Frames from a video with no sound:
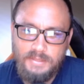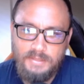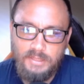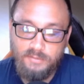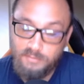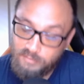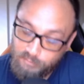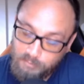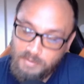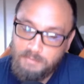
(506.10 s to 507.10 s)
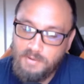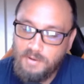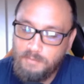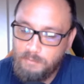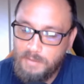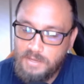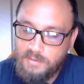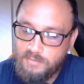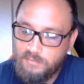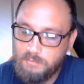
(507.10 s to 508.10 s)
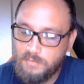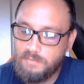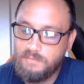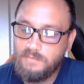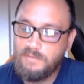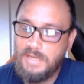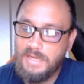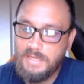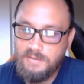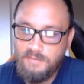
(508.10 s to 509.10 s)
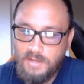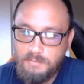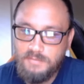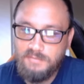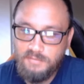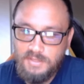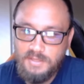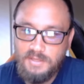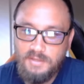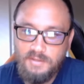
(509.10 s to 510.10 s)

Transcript: And so just remember, back on this move, anytime you see